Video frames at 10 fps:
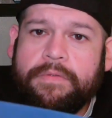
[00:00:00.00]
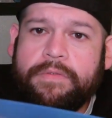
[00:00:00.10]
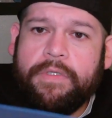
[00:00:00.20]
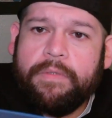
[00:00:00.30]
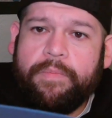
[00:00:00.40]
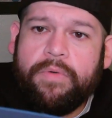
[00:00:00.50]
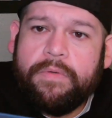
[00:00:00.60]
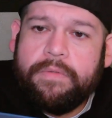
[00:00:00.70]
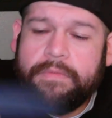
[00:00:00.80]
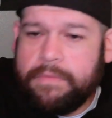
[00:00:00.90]
Trigger
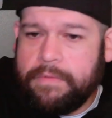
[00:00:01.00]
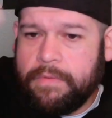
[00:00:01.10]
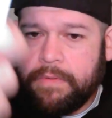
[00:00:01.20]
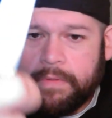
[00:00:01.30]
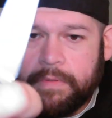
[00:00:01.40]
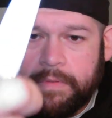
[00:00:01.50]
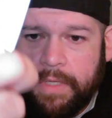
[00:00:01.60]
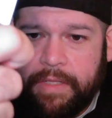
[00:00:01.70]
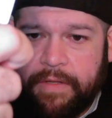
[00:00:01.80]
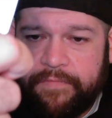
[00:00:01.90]
pull.
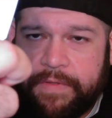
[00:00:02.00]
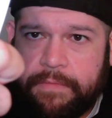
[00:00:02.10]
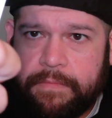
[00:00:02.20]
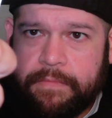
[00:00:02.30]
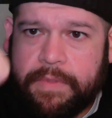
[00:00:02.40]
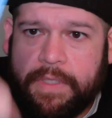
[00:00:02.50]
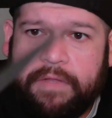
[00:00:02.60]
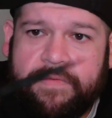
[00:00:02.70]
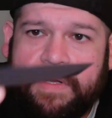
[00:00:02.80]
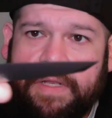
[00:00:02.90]
I love it. I
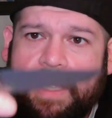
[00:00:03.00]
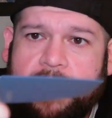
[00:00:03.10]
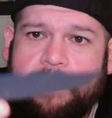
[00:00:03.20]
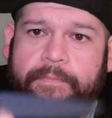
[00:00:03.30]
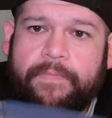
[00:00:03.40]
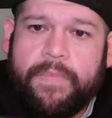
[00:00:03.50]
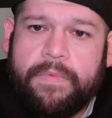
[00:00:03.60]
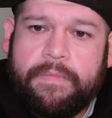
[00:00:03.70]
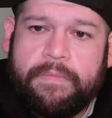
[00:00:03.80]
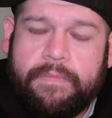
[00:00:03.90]
love it a lot.
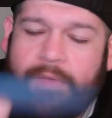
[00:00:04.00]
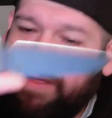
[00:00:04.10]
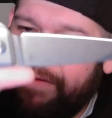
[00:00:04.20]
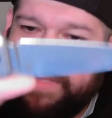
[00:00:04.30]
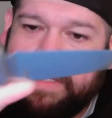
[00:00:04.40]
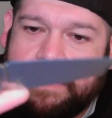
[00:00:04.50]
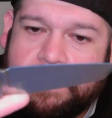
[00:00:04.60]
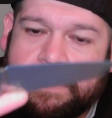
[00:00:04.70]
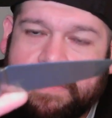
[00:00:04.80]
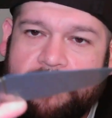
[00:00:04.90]
Oh, man,
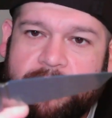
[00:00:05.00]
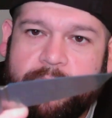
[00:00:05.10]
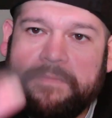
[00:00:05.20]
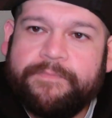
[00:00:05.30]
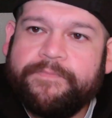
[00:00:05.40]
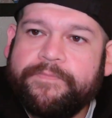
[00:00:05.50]
this is comfortable.